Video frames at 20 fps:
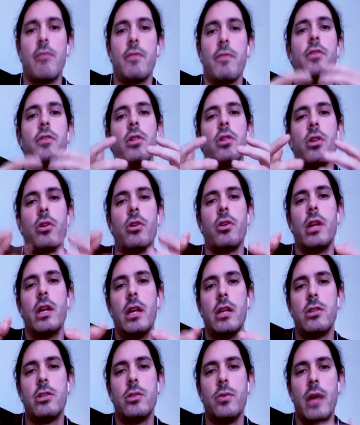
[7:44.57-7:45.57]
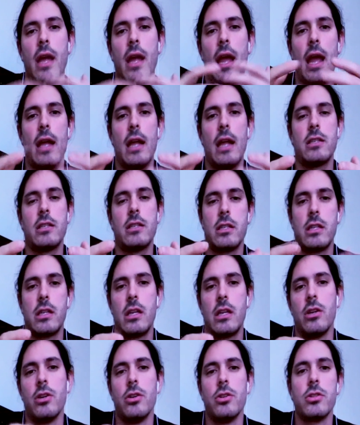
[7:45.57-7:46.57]
You're learning to enhance the
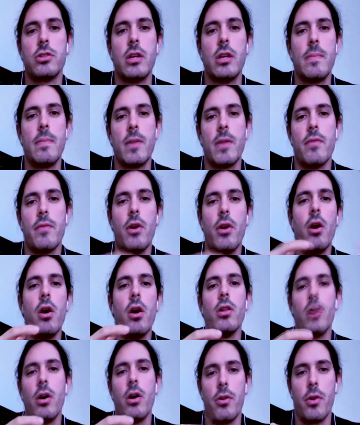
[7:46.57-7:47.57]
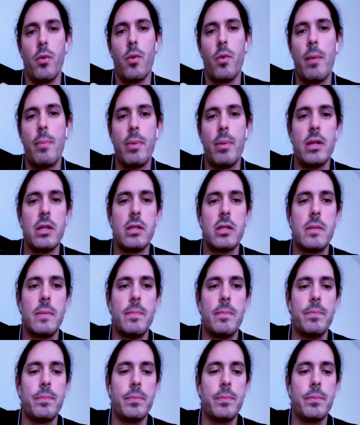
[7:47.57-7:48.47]
skills of all other weapons.